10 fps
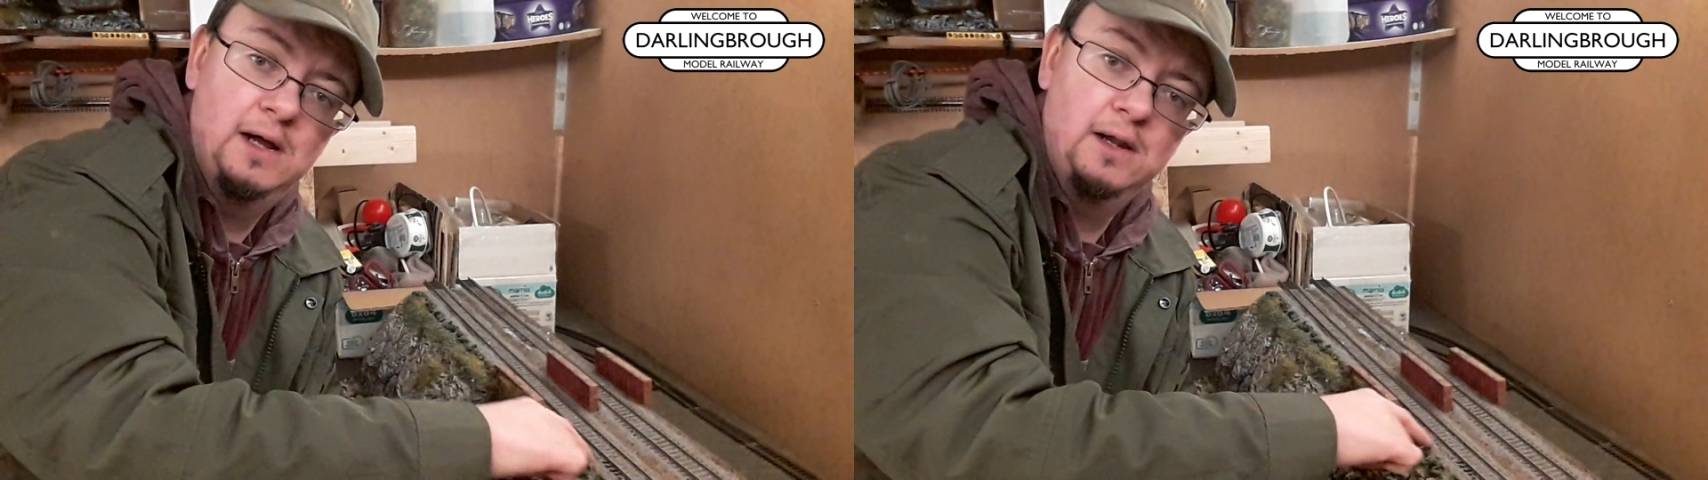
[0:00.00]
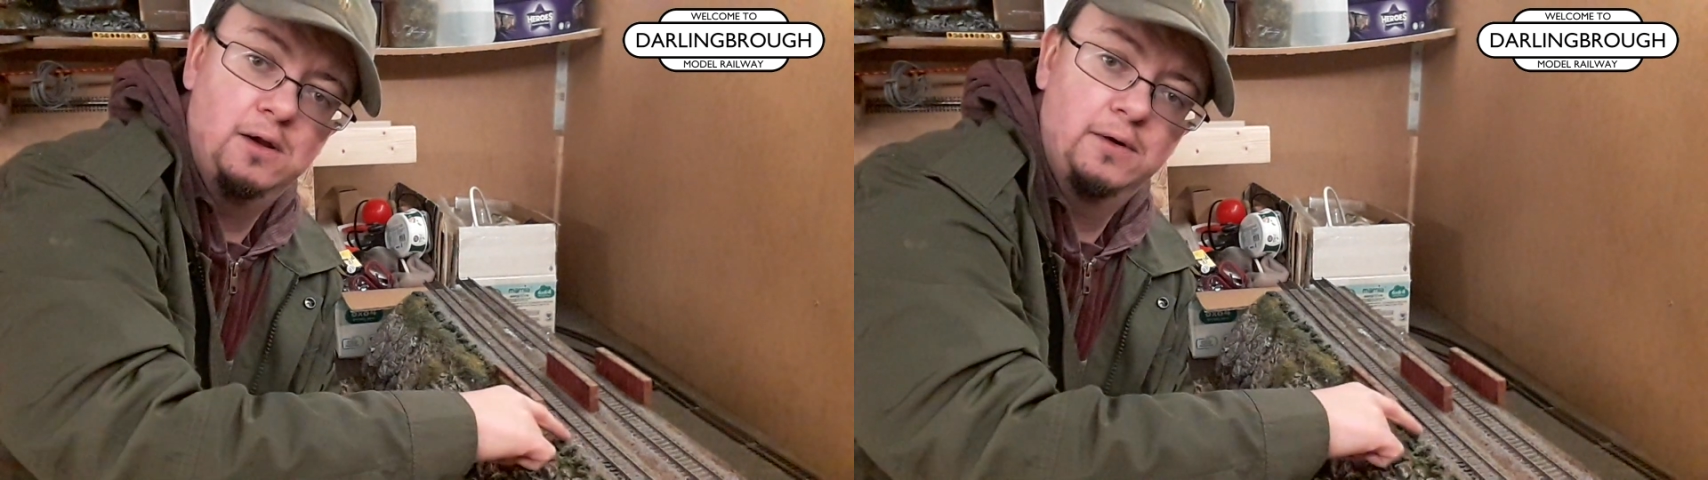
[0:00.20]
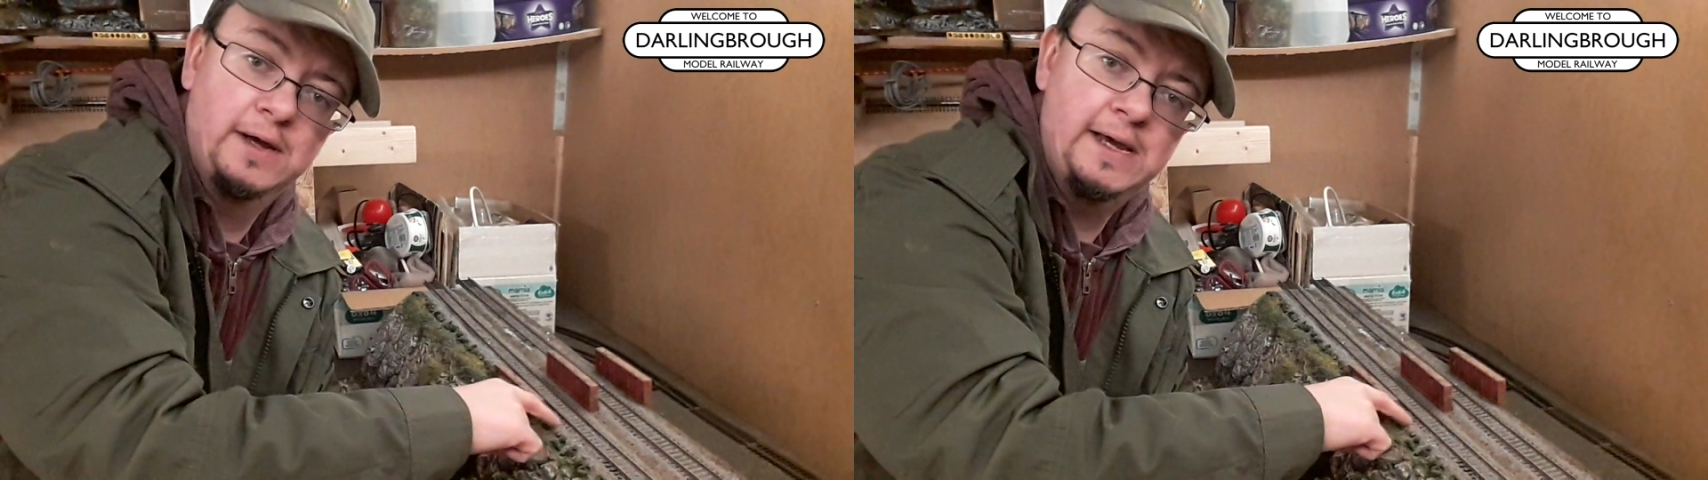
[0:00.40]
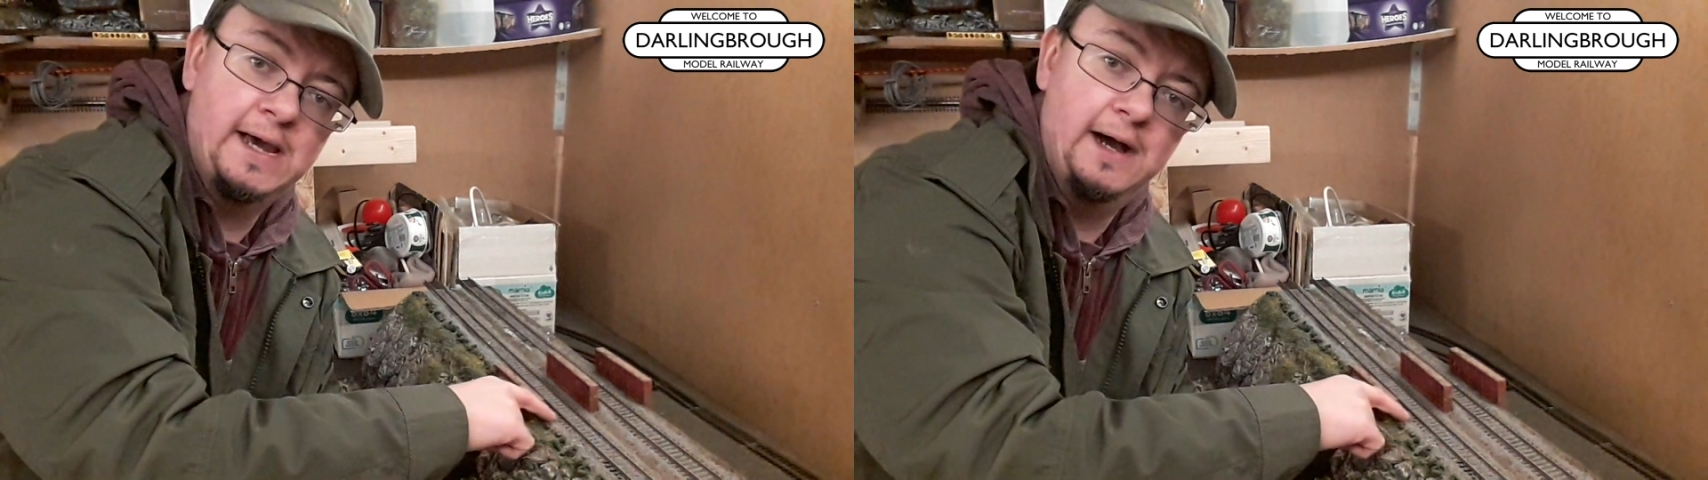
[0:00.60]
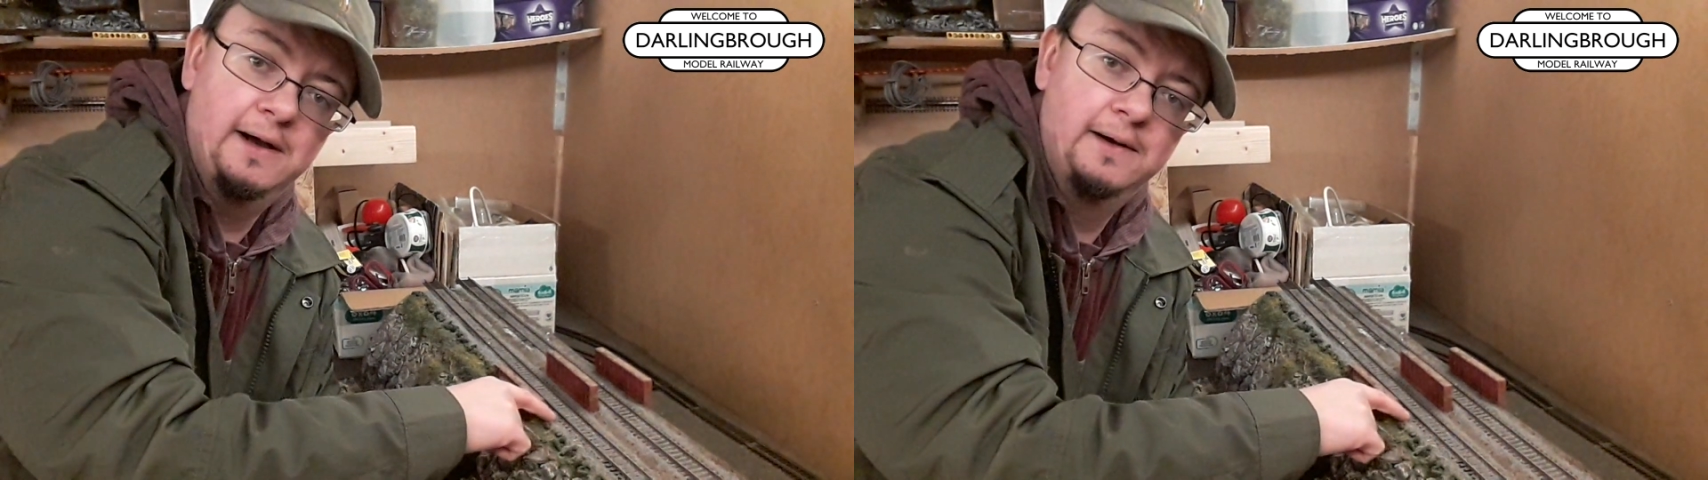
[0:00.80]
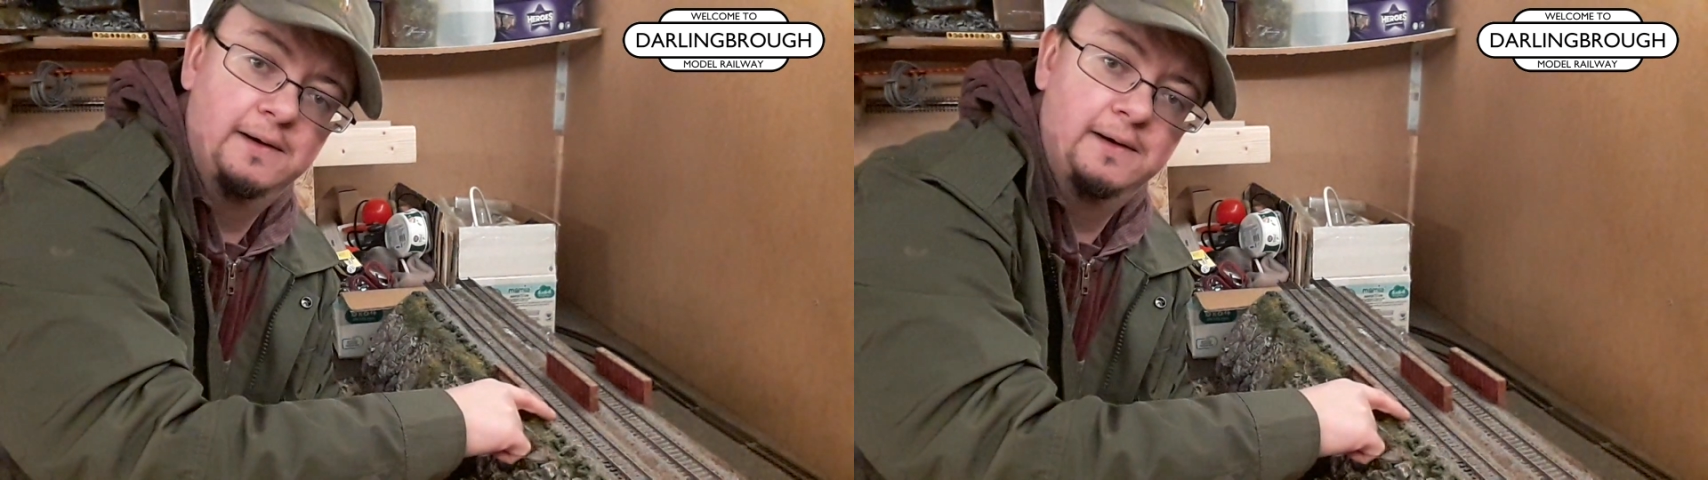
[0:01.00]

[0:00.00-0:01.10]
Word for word: along here